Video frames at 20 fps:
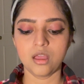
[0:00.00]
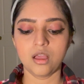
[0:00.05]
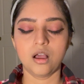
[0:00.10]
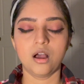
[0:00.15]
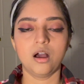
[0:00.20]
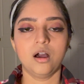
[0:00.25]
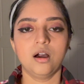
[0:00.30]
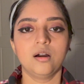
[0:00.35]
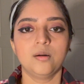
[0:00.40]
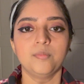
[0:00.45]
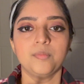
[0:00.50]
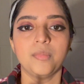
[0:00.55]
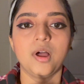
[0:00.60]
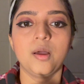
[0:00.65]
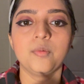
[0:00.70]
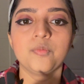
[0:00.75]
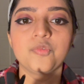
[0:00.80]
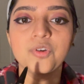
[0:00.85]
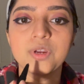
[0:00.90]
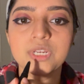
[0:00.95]

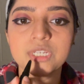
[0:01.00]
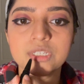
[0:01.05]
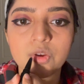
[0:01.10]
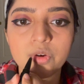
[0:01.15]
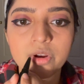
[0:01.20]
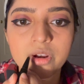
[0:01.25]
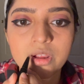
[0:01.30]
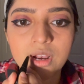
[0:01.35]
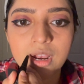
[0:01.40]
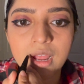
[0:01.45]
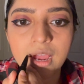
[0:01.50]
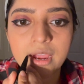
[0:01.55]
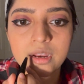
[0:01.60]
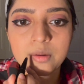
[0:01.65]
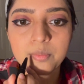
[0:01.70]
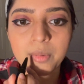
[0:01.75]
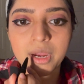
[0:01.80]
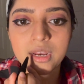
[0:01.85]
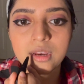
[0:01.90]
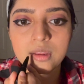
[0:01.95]
I'm first going to
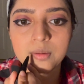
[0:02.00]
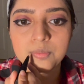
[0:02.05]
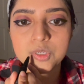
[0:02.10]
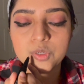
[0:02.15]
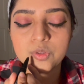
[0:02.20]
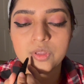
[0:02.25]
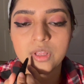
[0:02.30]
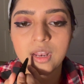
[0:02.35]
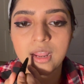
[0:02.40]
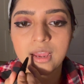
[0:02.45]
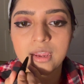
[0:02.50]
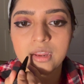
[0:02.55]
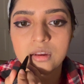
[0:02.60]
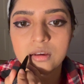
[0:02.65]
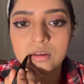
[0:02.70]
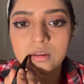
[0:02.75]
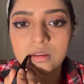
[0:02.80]
line my lips with a liner.